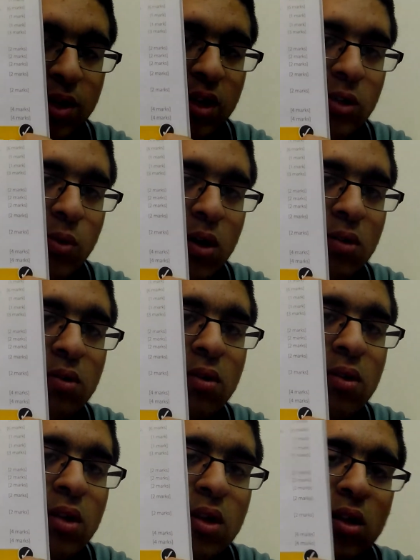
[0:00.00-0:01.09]
as well.
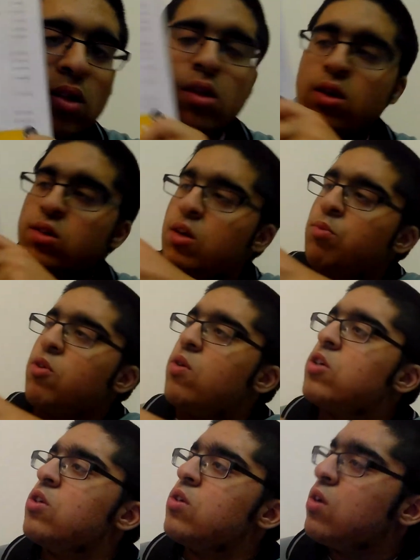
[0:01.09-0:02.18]
There are summary
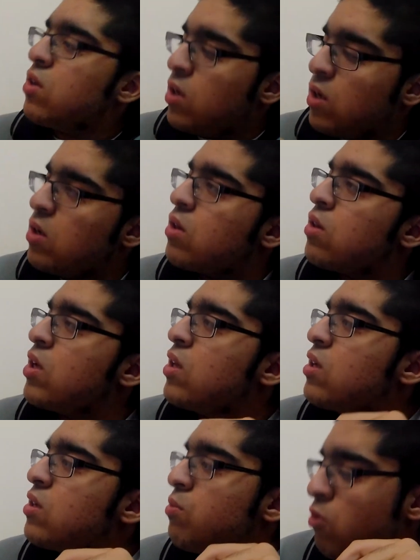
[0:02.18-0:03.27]
questions, aren't they? I think
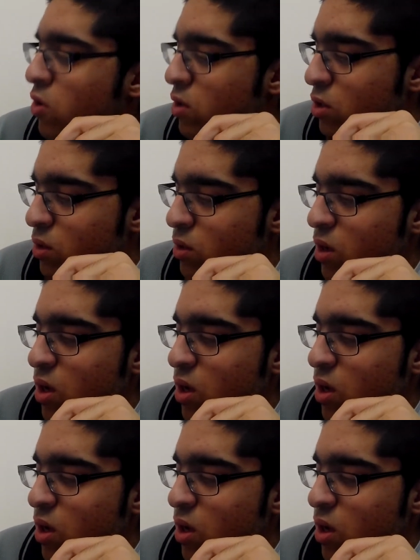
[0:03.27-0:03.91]
they're summary questions.